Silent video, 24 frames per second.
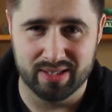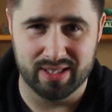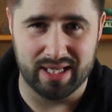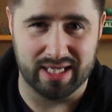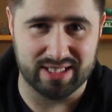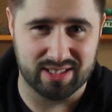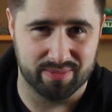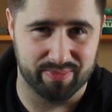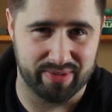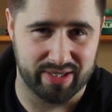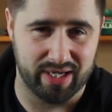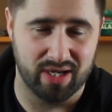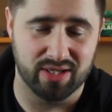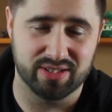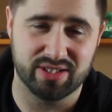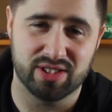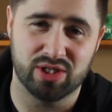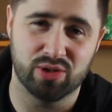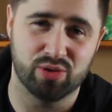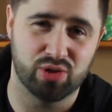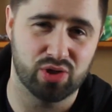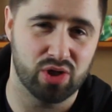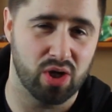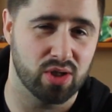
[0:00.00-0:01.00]
That's something
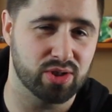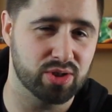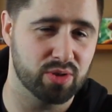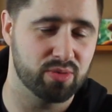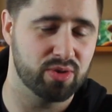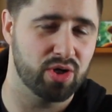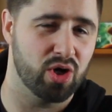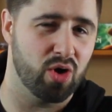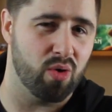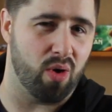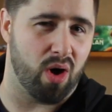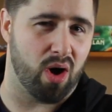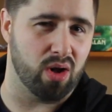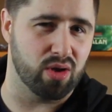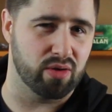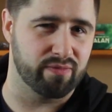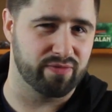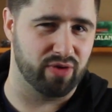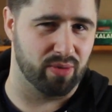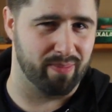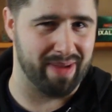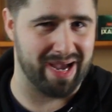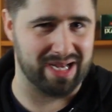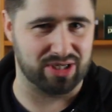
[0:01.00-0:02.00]
else. You should also know all
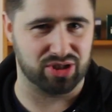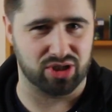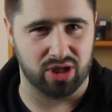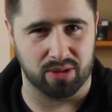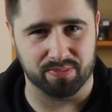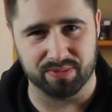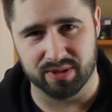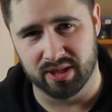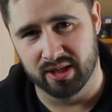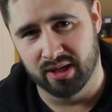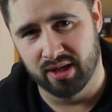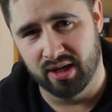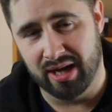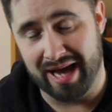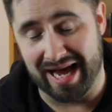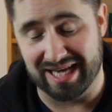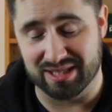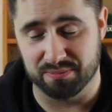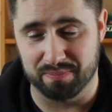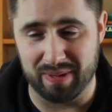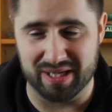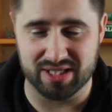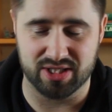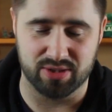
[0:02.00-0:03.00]
of your matchups
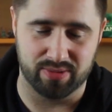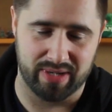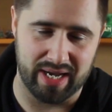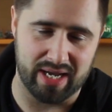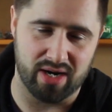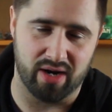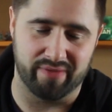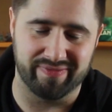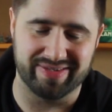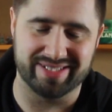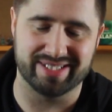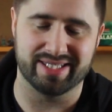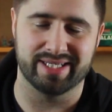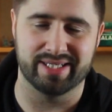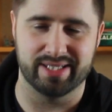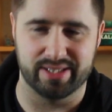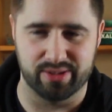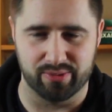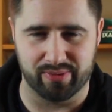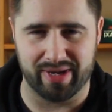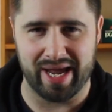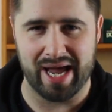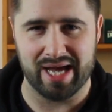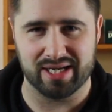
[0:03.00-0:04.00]
as best you can. Obviously,
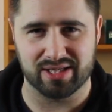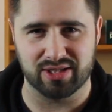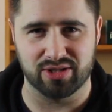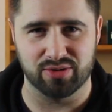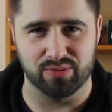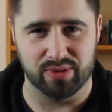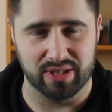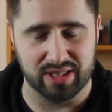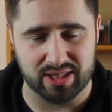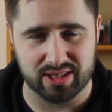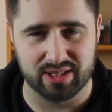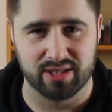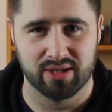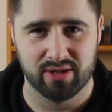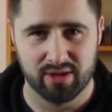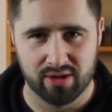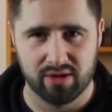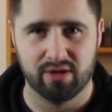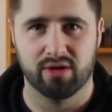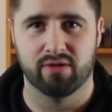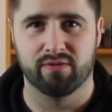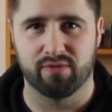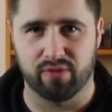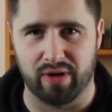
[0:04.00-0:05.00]
you can't do this
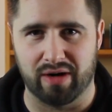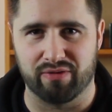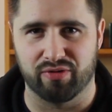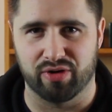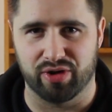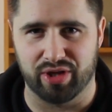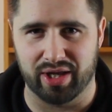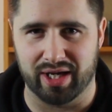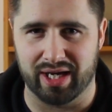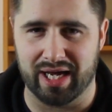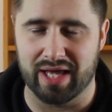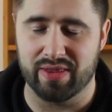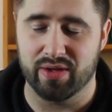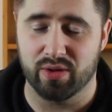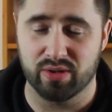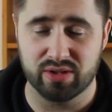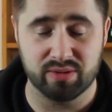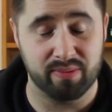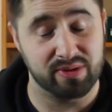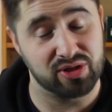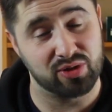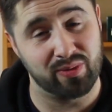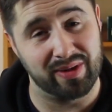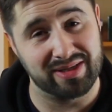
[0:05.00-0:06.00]
for everything, and there's
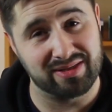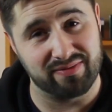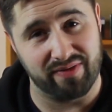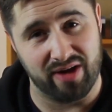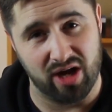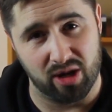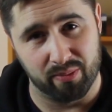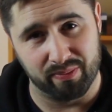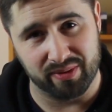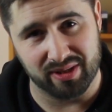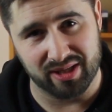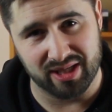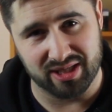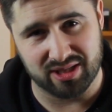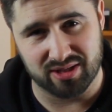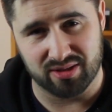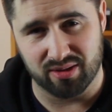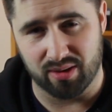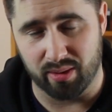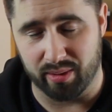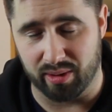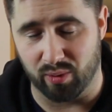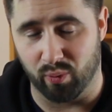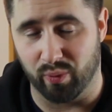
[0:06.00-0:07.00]
a bunch of ways of helping
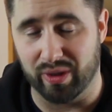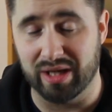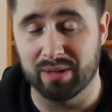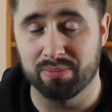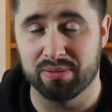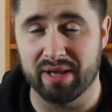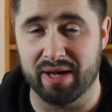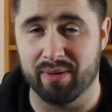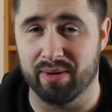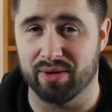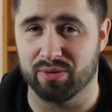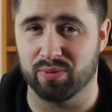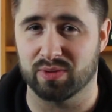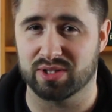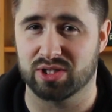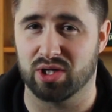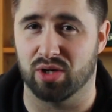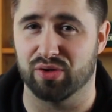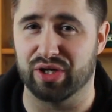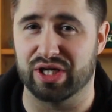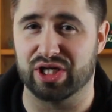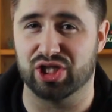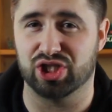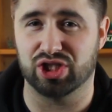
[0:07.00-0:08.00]
this. I mean, we play with what's
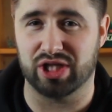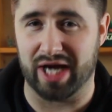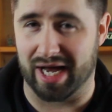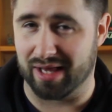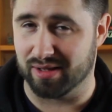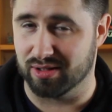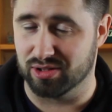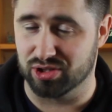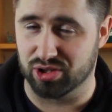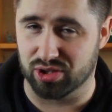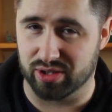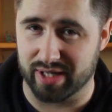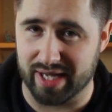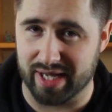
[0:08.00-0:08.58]
called a challenger